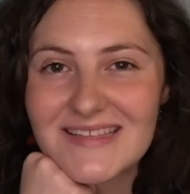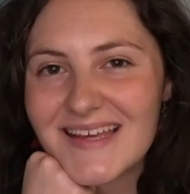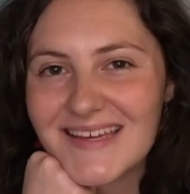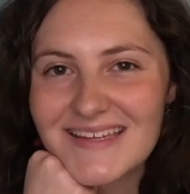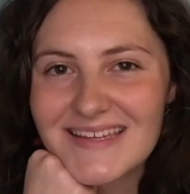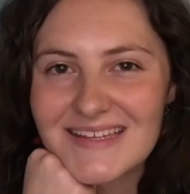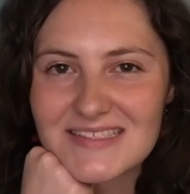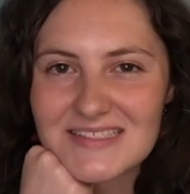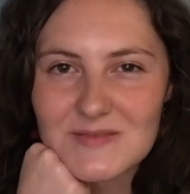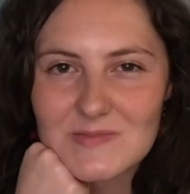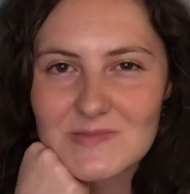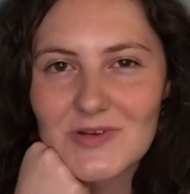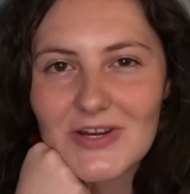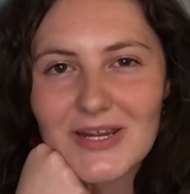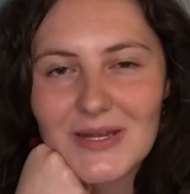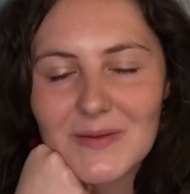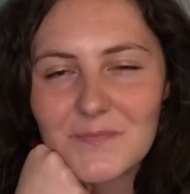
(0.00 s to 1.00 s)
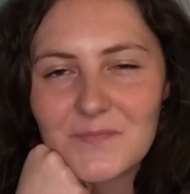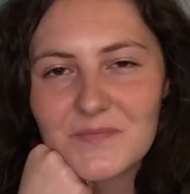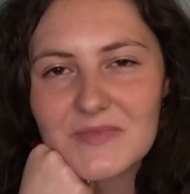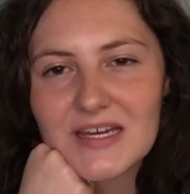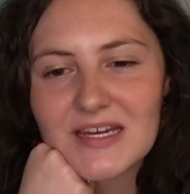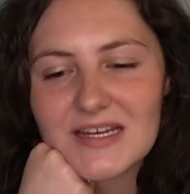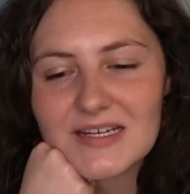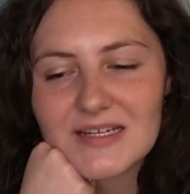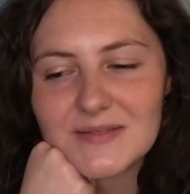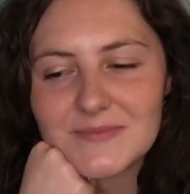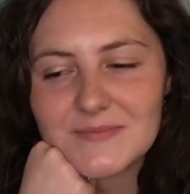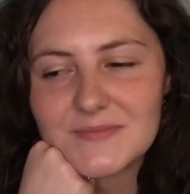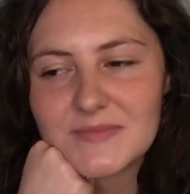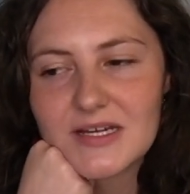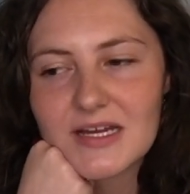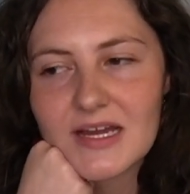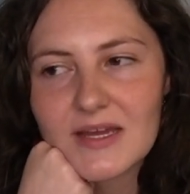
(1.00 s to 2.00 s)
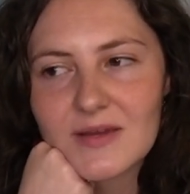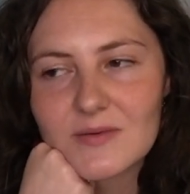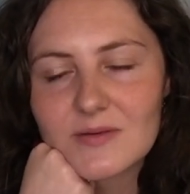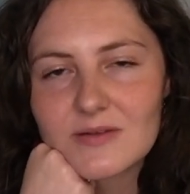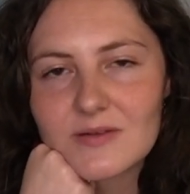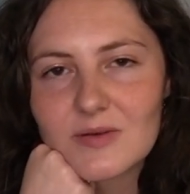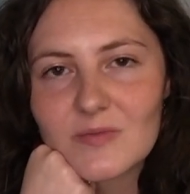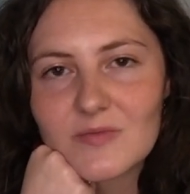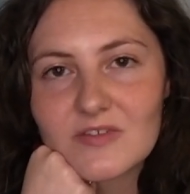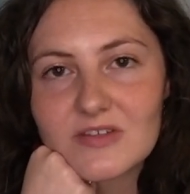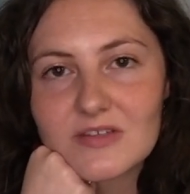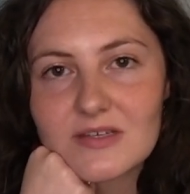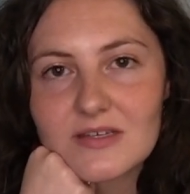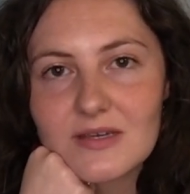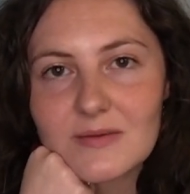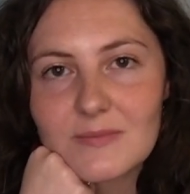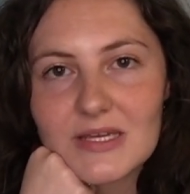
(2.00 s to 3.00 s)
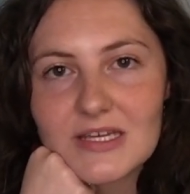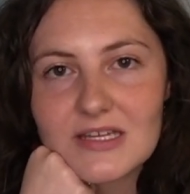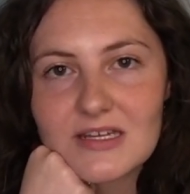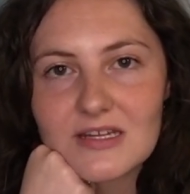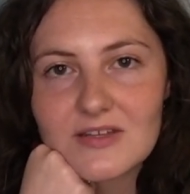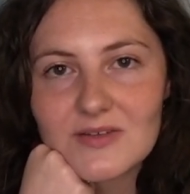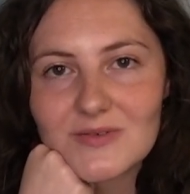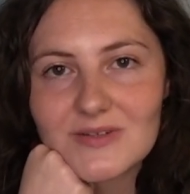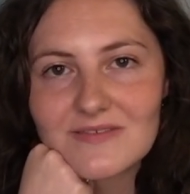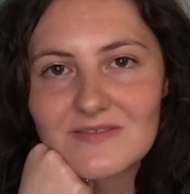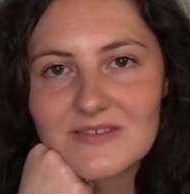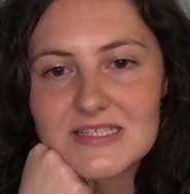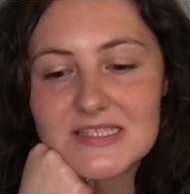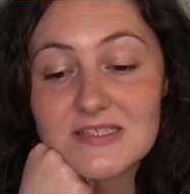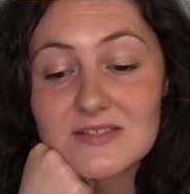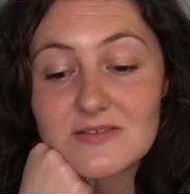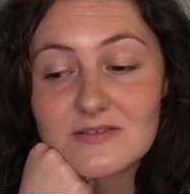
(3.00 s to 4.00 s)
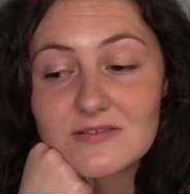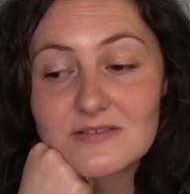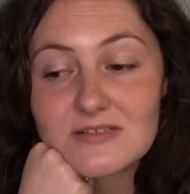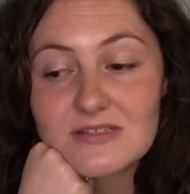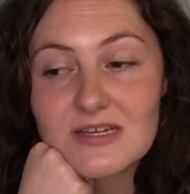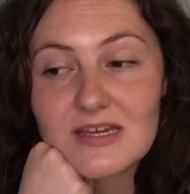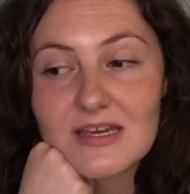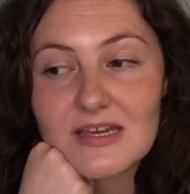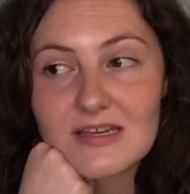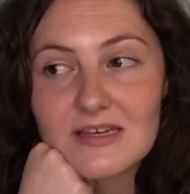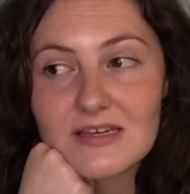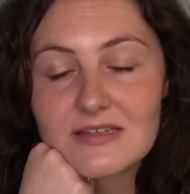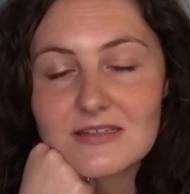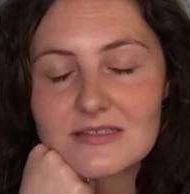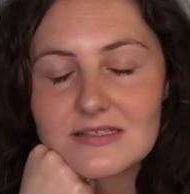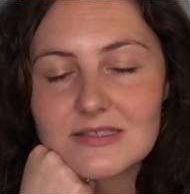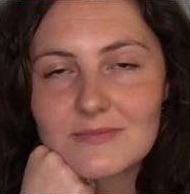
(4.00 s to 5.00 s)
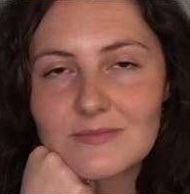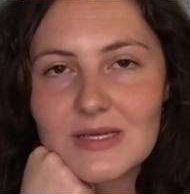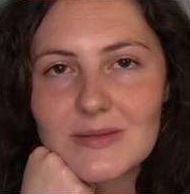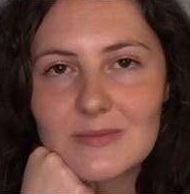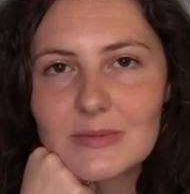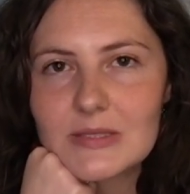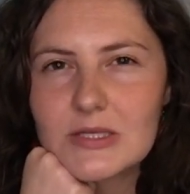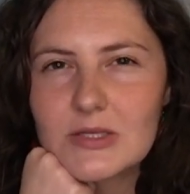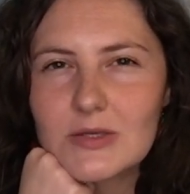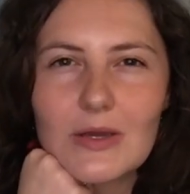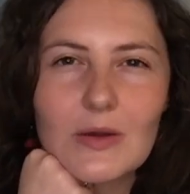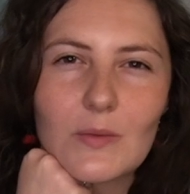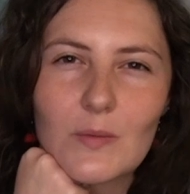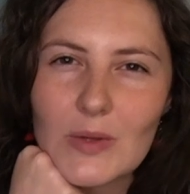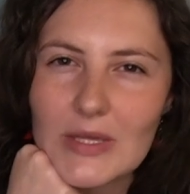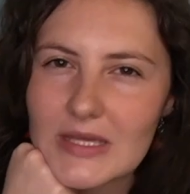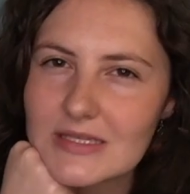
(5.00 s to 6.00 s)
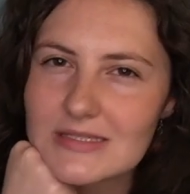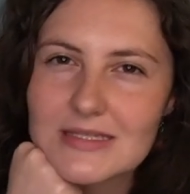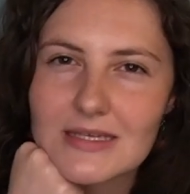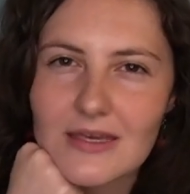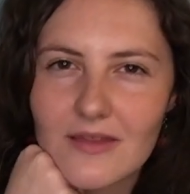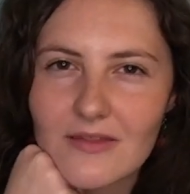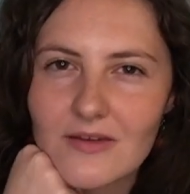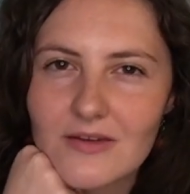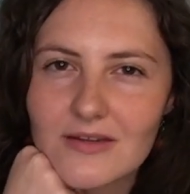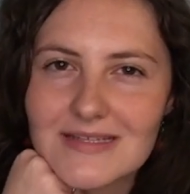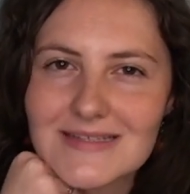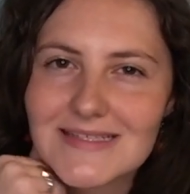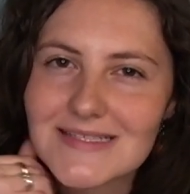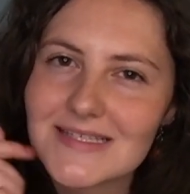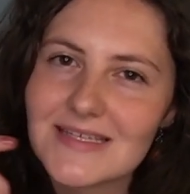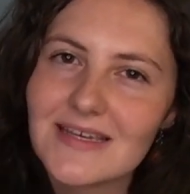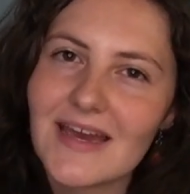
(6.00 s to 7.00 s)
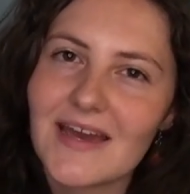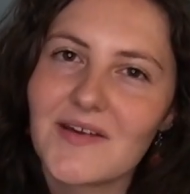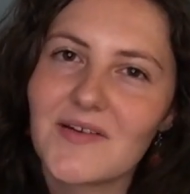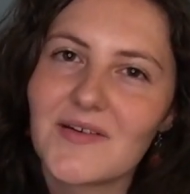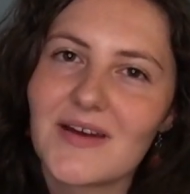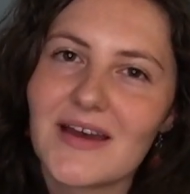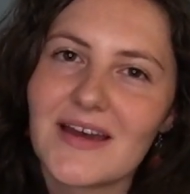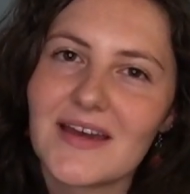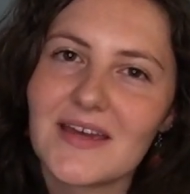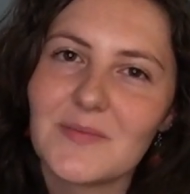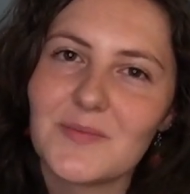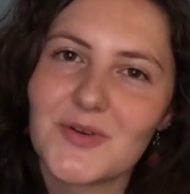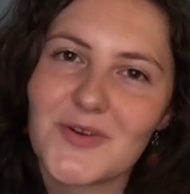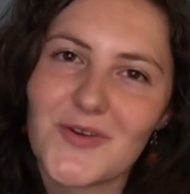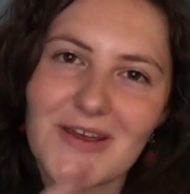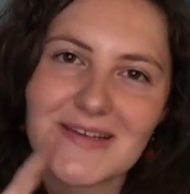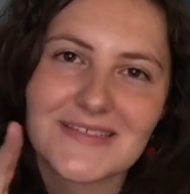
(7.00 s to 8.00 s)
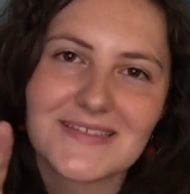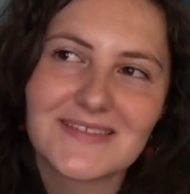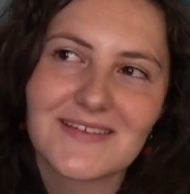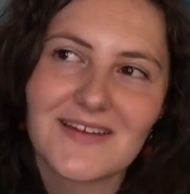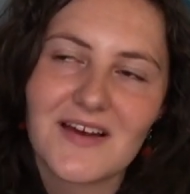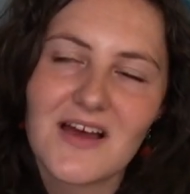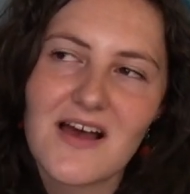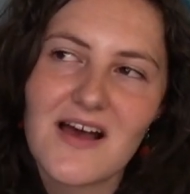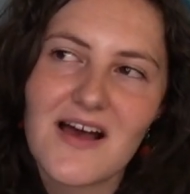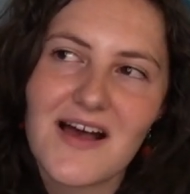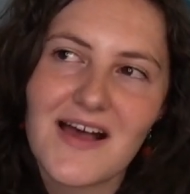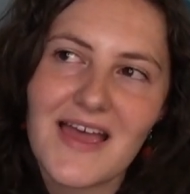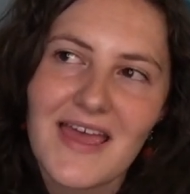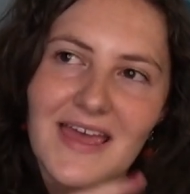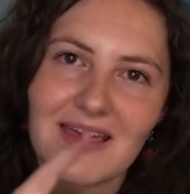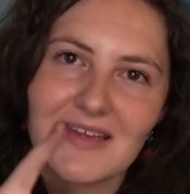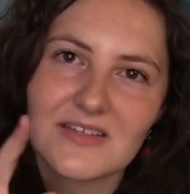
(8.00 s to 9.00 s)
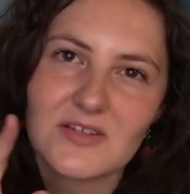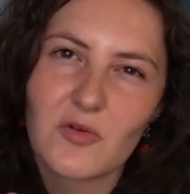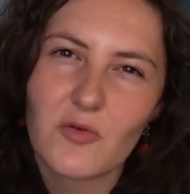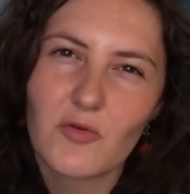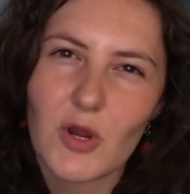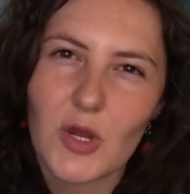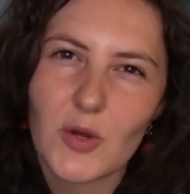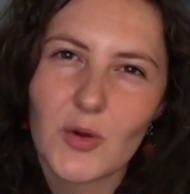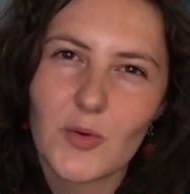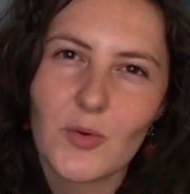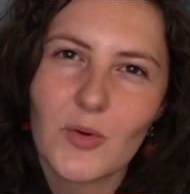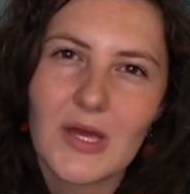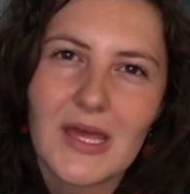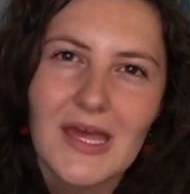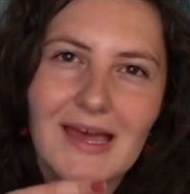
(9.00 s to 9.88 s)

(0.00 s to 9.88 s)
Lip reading: like and subscribe. I will hopefully make another one of these soon, and maybe we together can see how I progress and grow